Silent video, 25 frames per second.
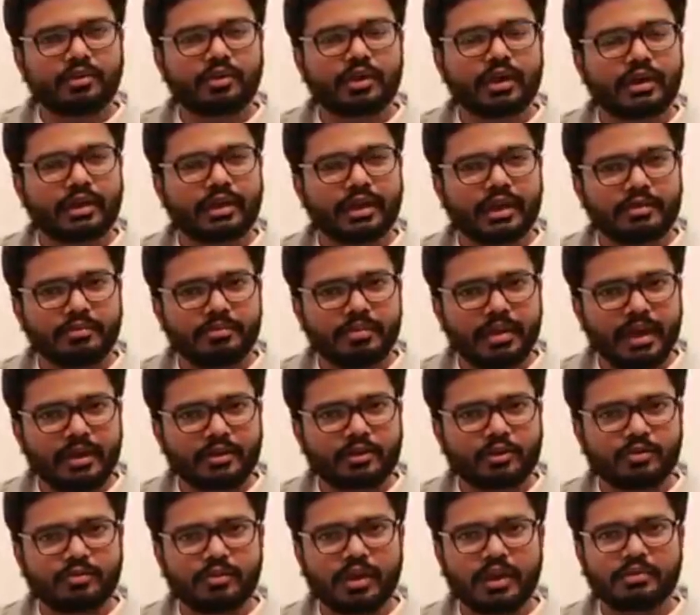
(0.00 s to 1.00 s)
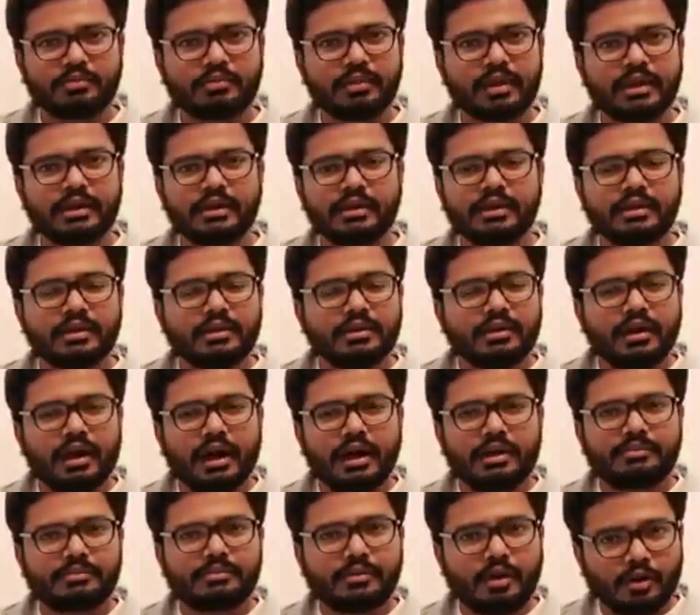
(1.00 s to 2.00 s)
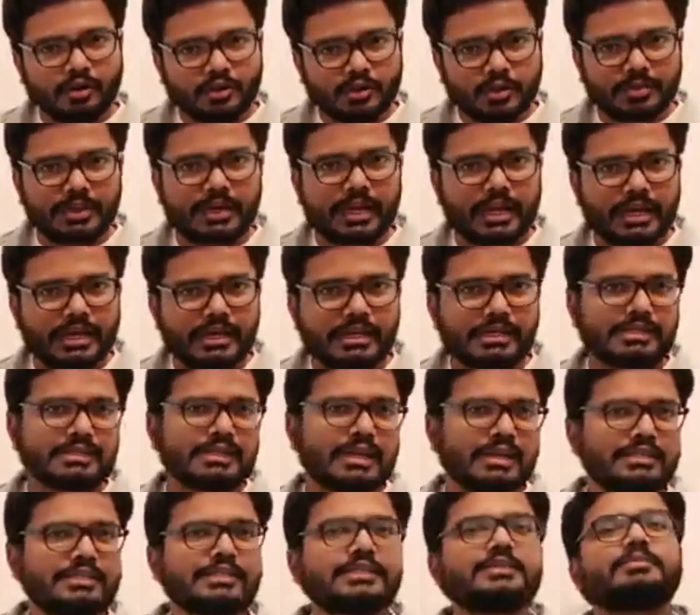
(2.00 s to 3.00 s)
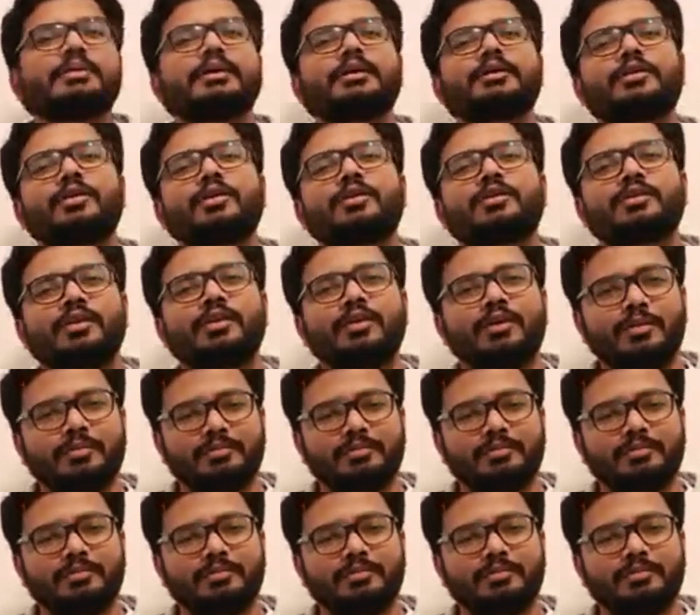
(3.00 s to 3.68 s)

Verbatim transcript: you can get back to my mail at proudtobedentist at gmail.com.